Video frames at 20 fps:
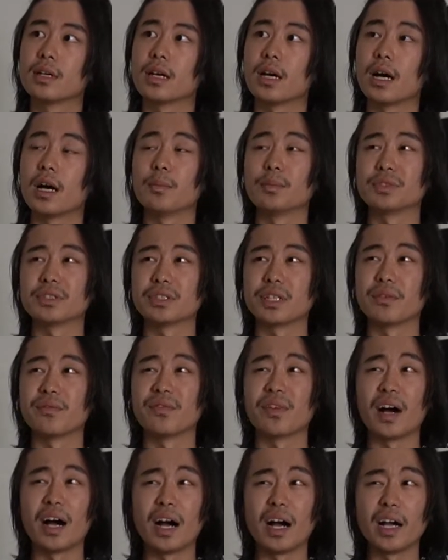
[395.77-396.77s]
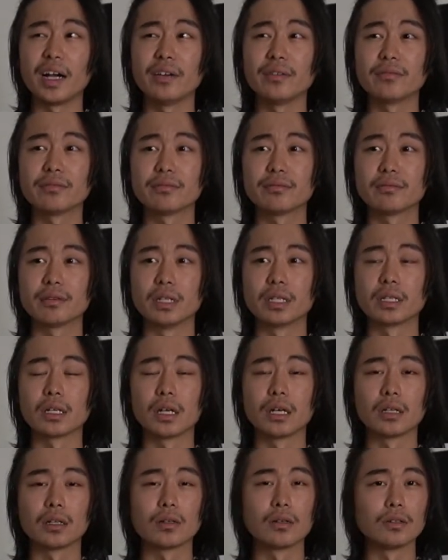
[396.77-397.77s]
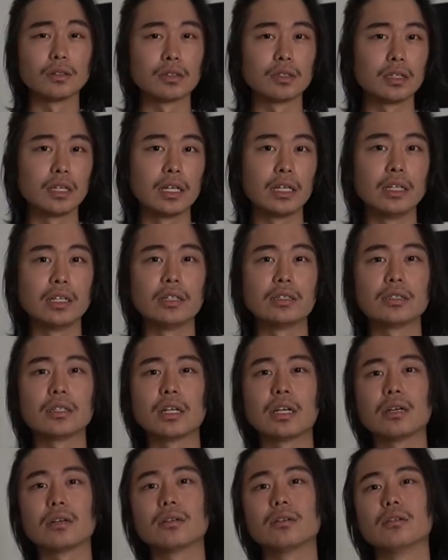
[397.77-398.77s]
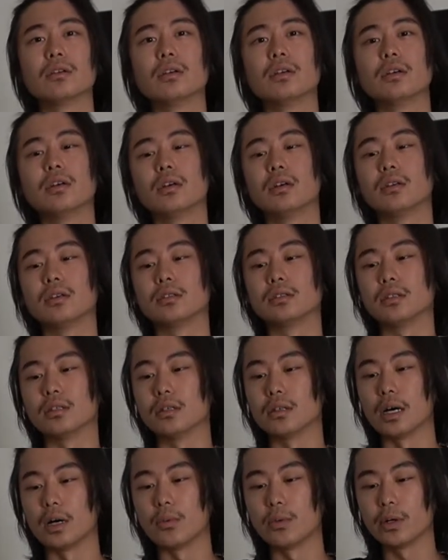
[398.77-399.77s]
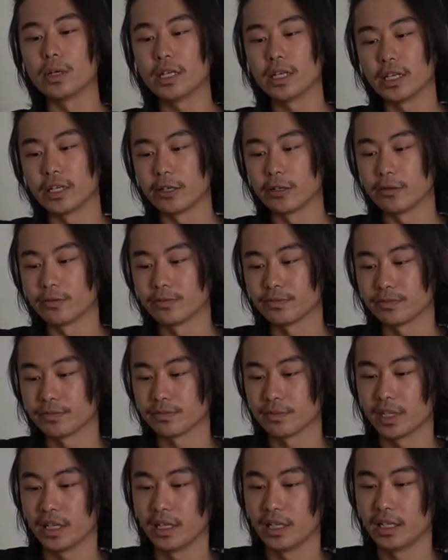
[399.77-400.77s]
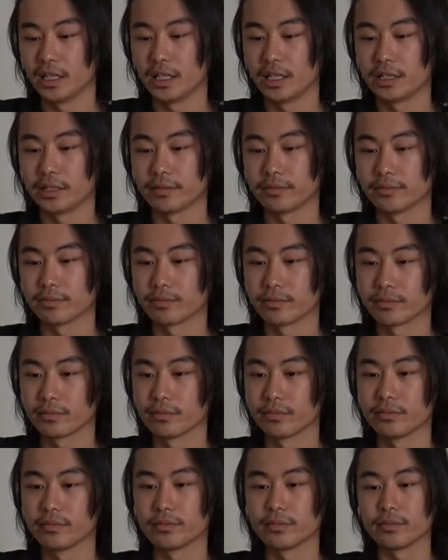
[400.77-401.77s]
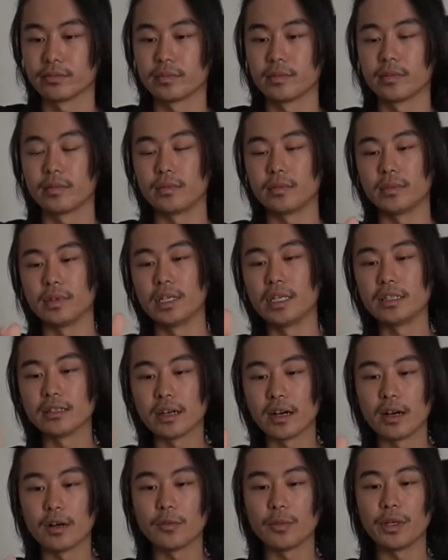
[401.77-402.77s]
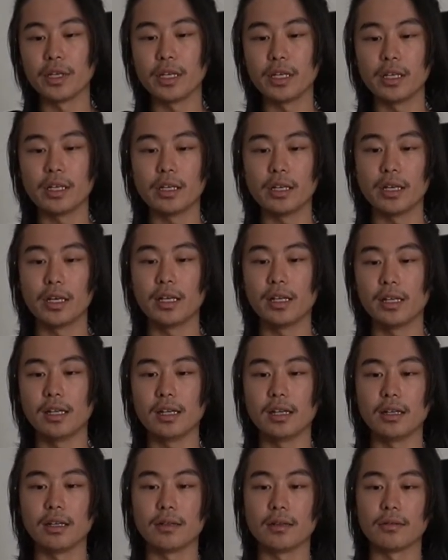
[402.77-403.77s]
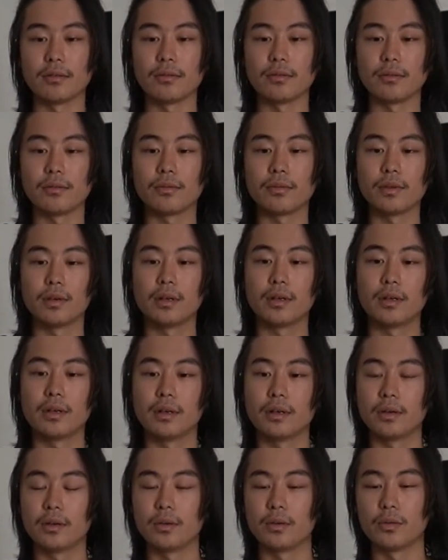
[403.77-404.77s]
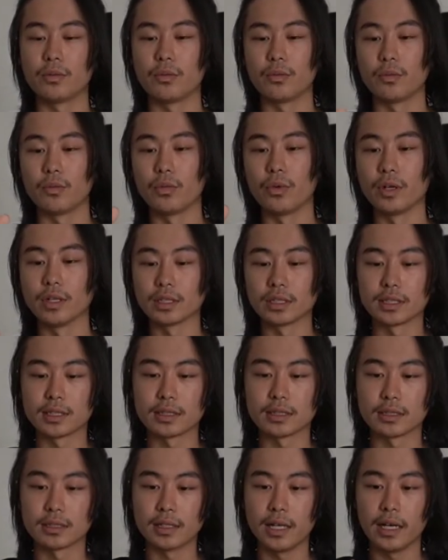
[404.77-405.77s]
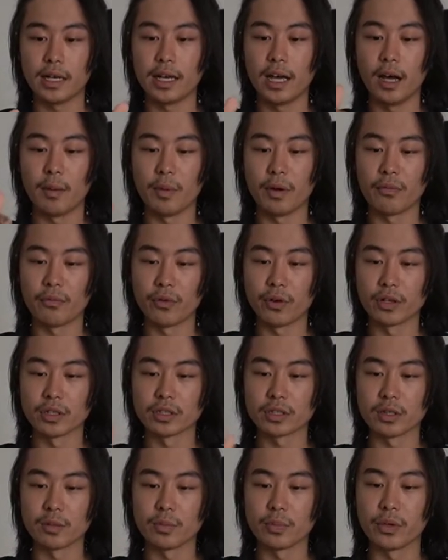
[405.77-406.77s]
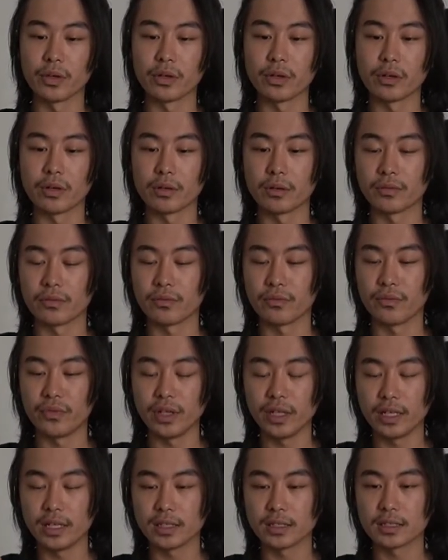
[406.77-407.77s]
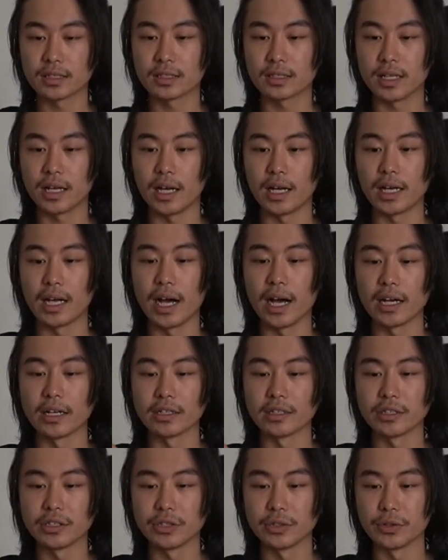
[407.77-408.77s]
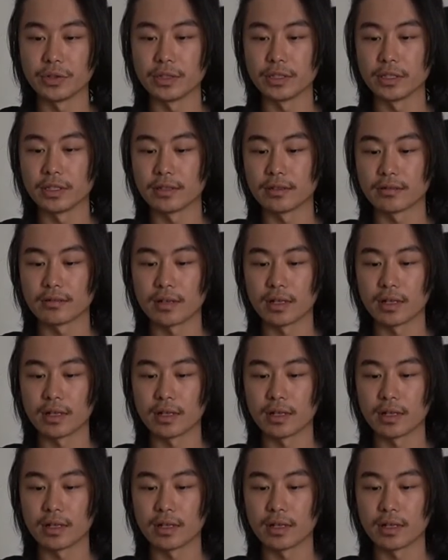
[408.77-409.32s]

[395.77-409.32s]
I'm gonna say 5, close to 10 years now. So I went to him, and then he taught me, and then once I got my first computer fixed, I got into it.